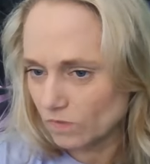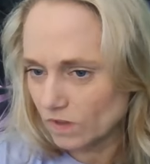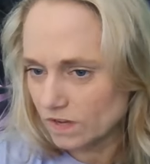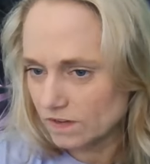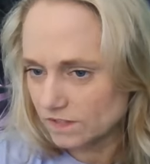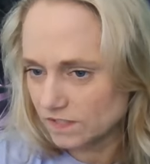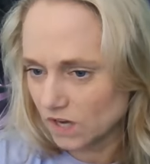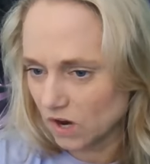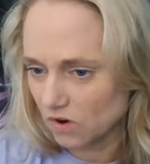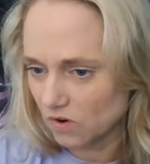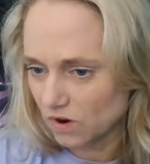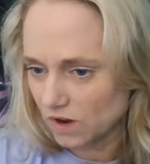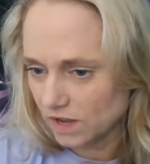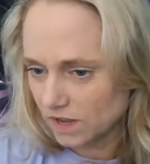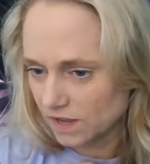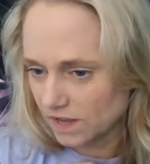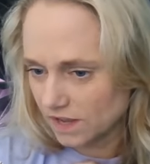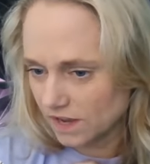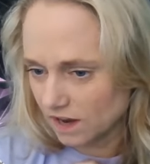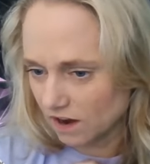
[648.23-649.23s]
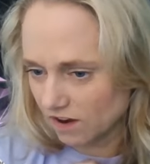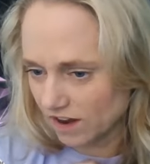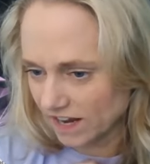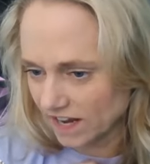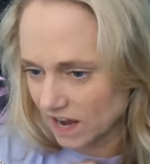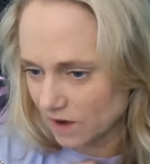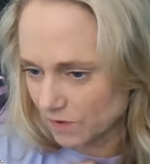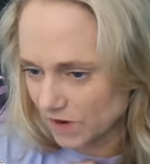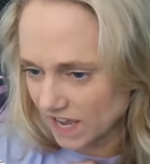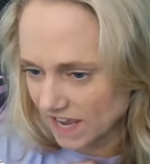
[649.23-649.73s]
So, all right,
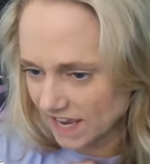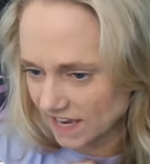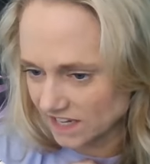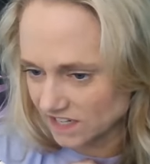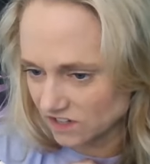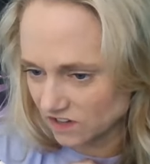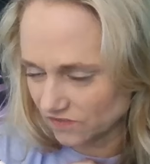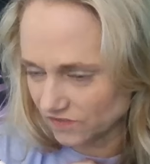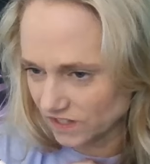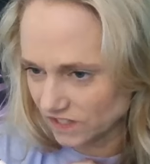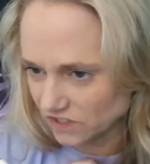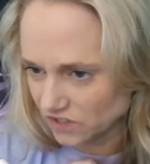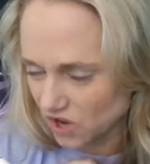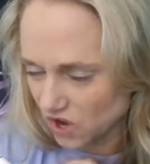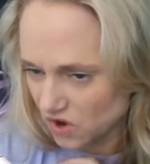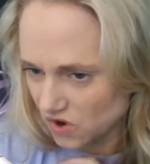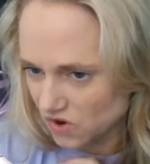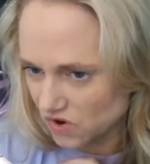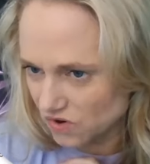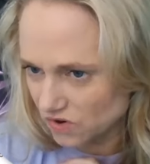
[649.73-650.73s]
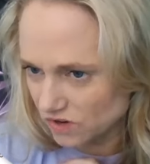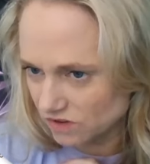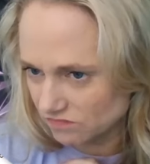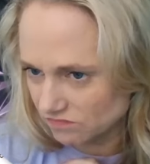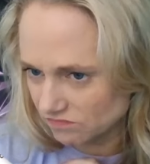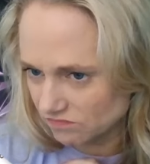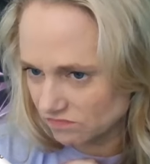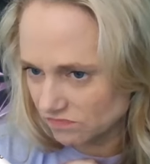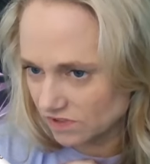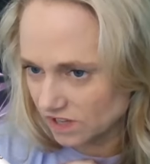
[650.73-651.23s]
I want to hand off this code
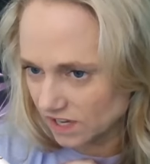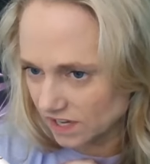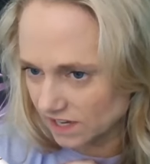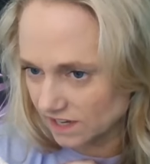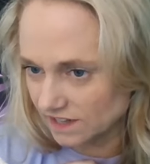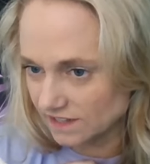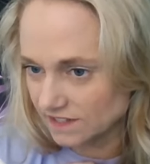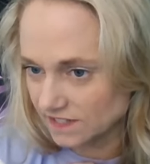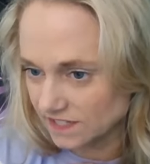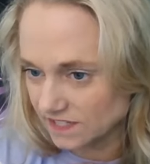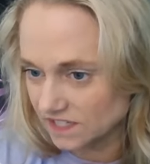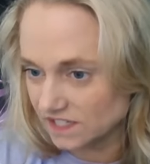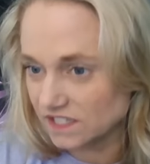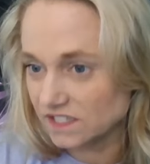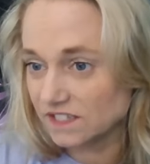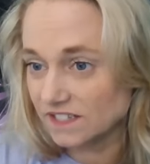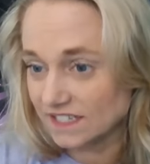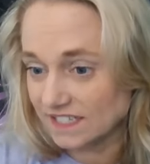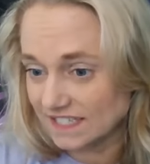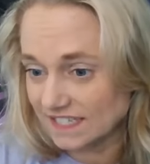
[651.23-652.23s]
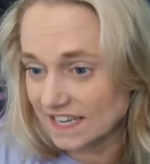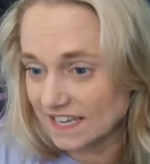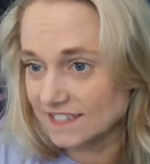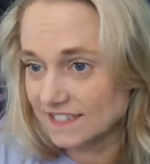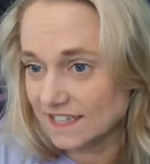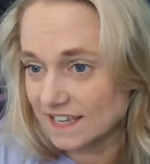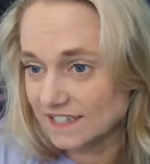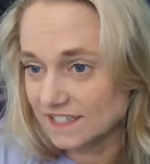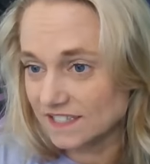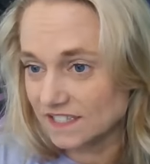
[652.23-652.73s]
and it's just
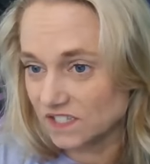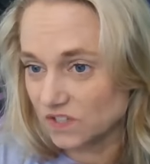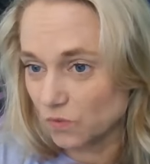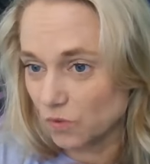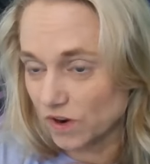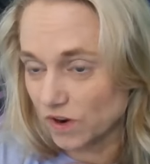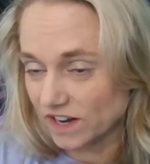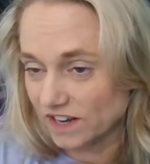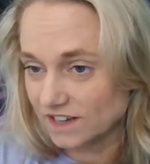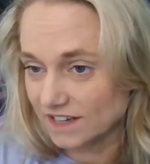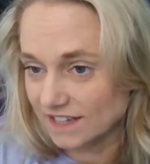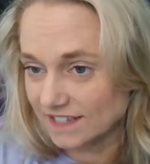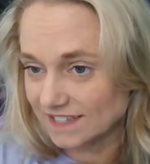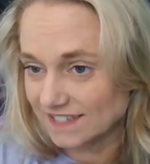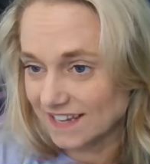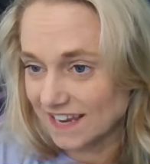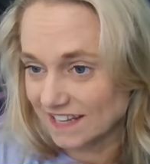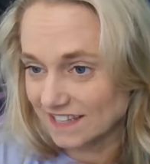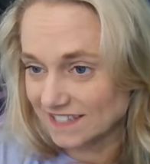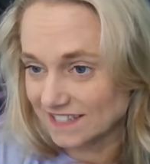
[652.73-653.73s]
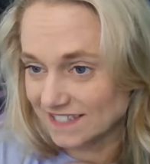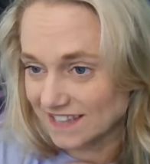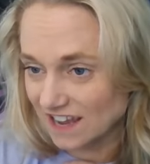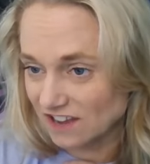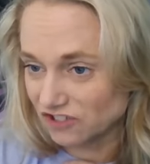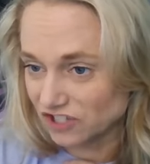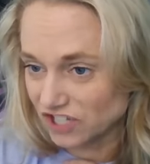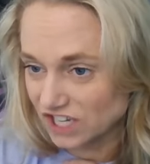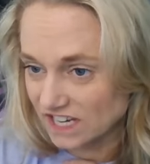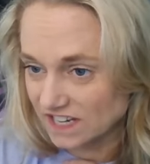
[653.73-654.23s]
CSS, doesn't want a cascading
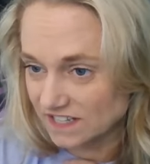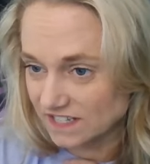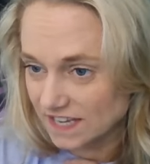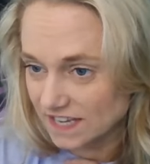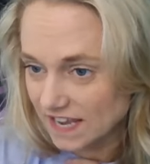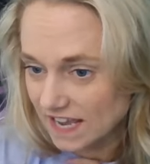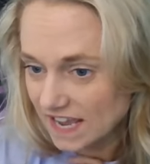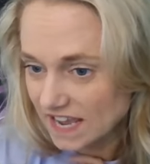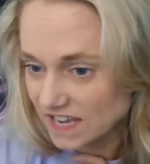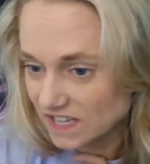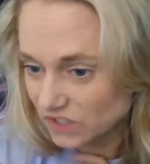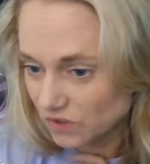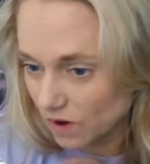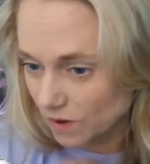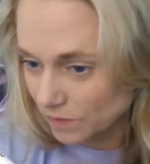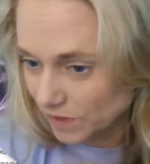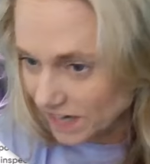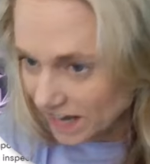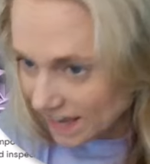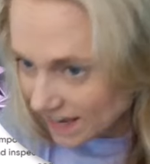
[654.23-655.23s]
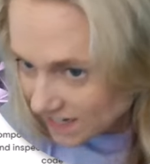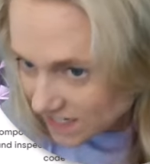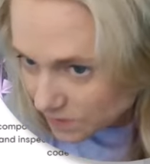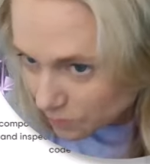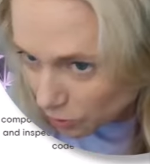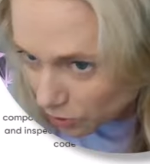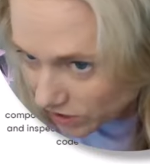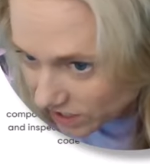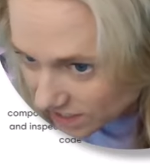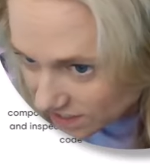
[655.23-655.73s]
style sheet. So I want to
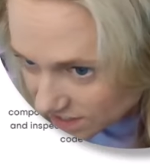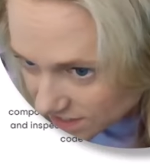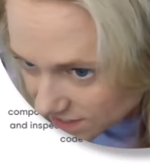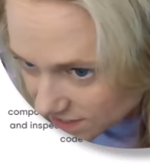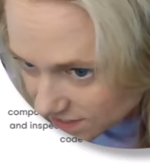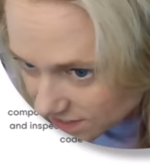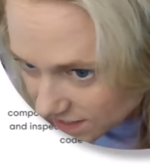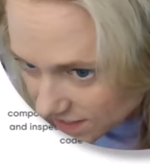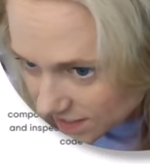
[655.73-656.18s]
export it.